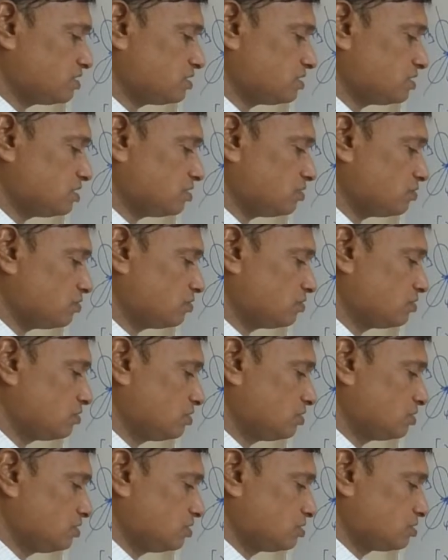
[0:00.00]
0.
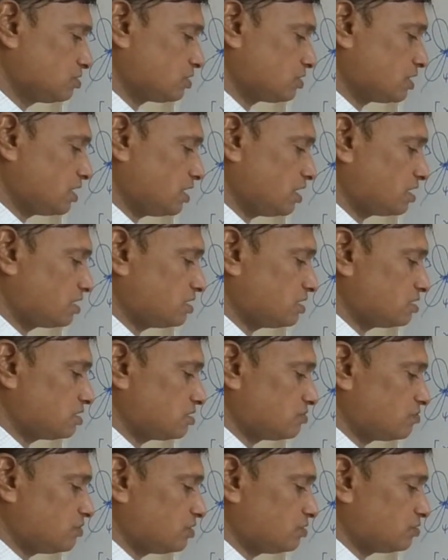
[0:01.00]
So character is
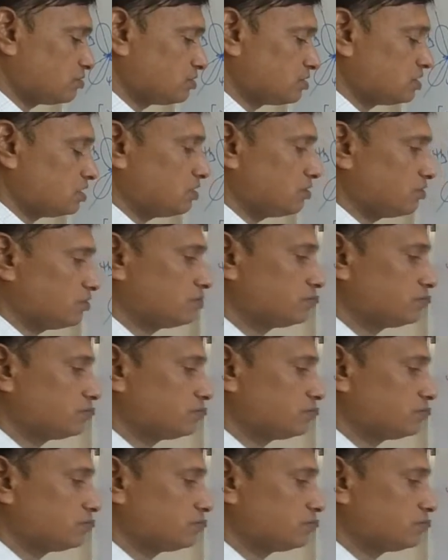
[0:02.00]
equal to 0.